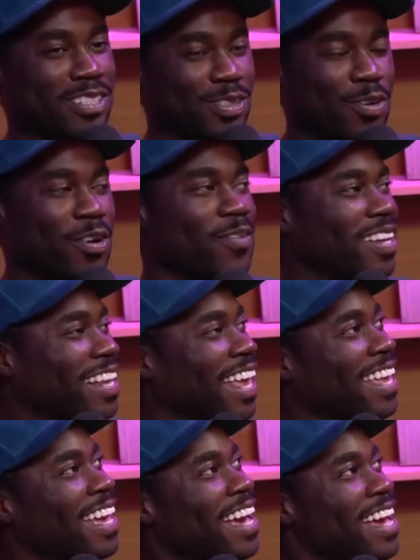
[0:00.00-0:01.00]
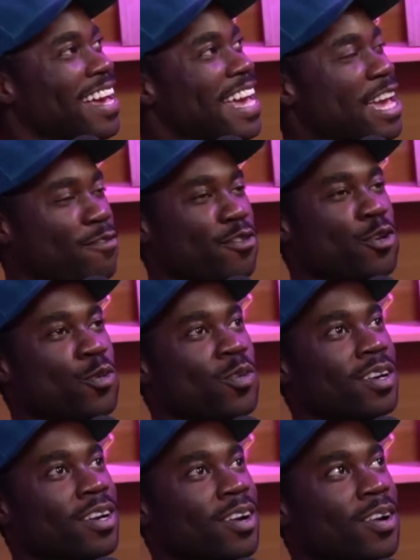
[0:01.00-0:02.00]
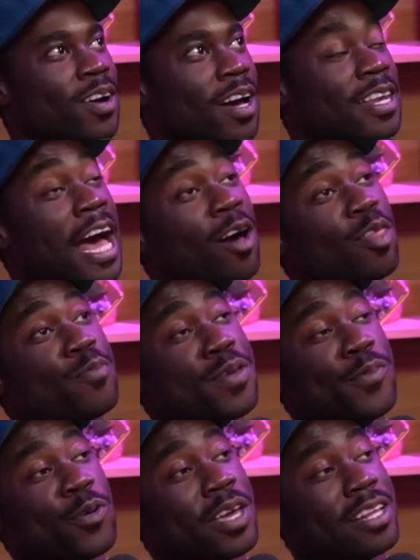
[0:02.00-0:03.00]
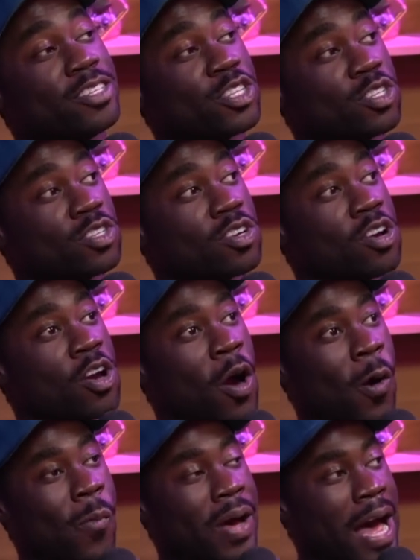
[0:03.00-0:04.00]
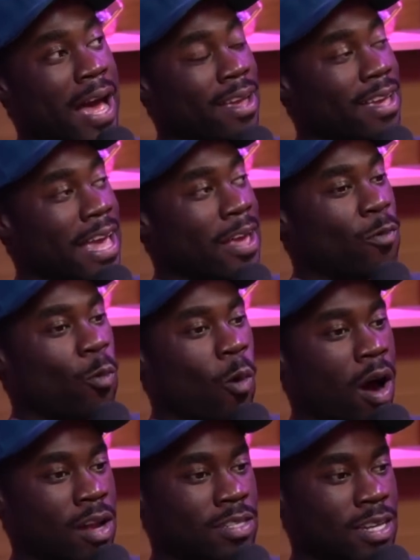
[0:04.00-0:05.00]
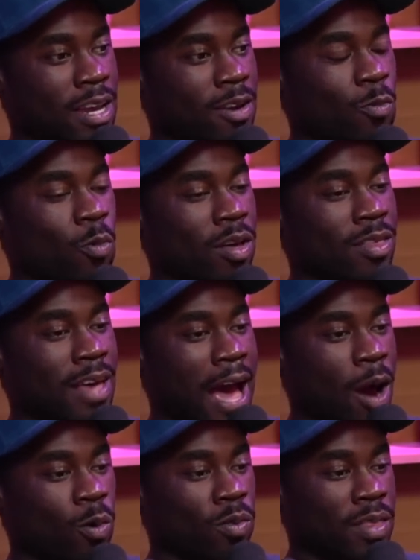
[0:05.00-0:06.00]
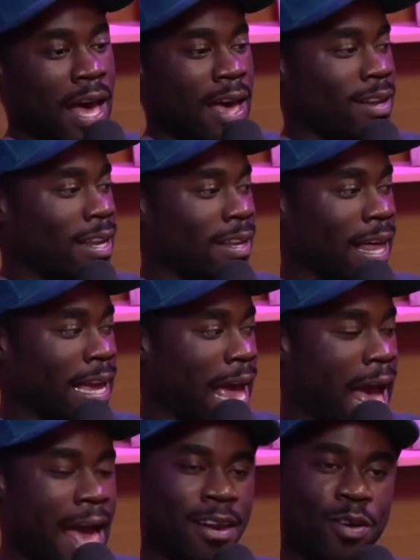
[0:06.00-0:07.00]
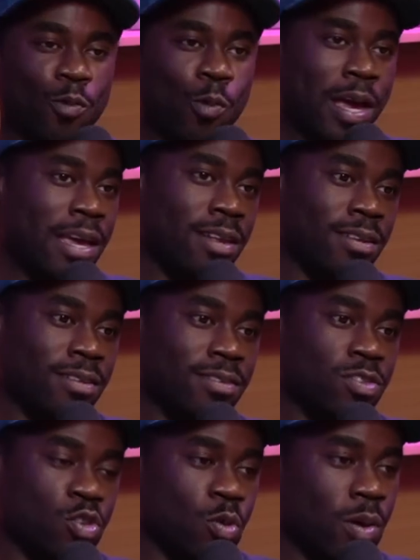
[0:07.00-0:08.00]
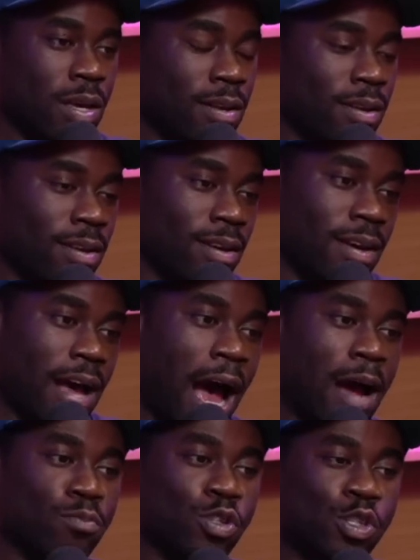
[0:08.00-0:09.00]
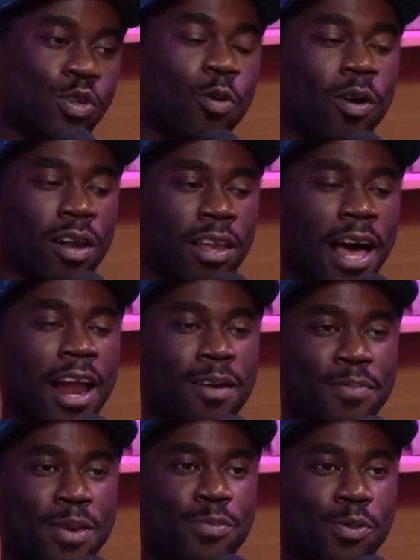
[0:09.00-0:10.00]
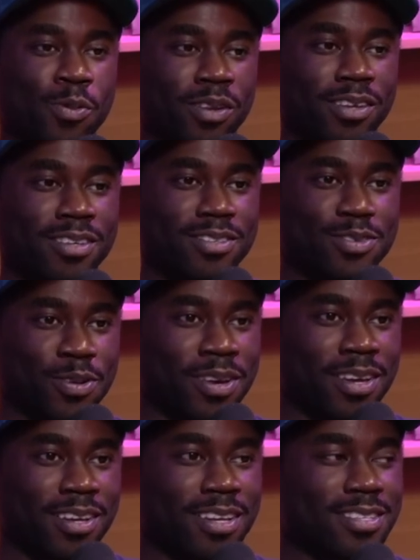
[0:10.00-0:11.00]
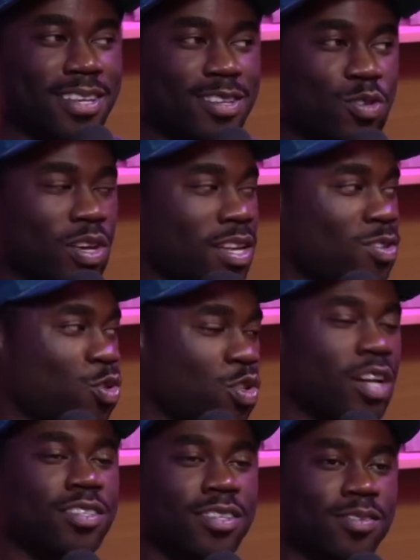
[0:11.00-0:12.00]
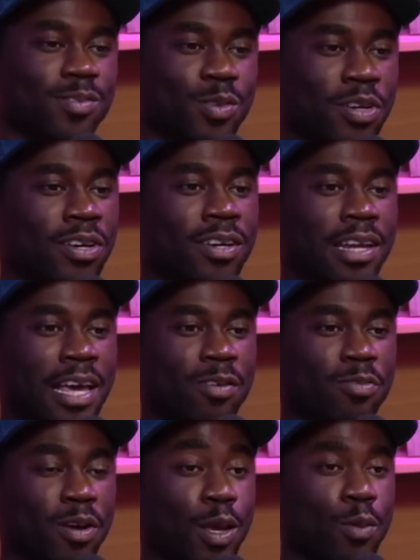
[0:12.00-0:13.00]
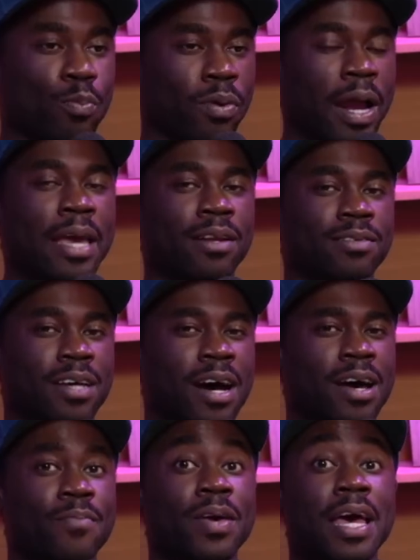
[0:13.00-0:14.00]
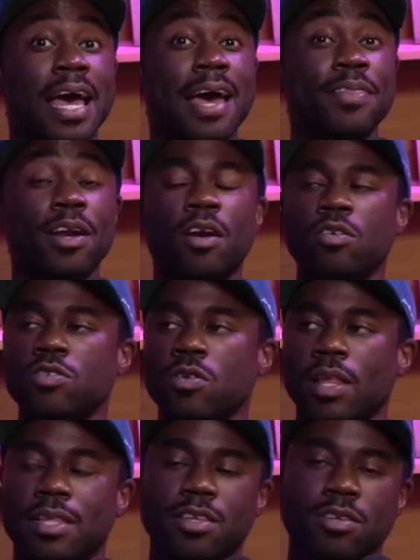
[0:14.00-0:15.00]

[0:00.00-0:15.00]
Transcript: sure, but like now that people can just go back and watch it without that like added weight to it, I'm sure a lot of people will enjoy it because it's such a good and fucking bright time. And then it also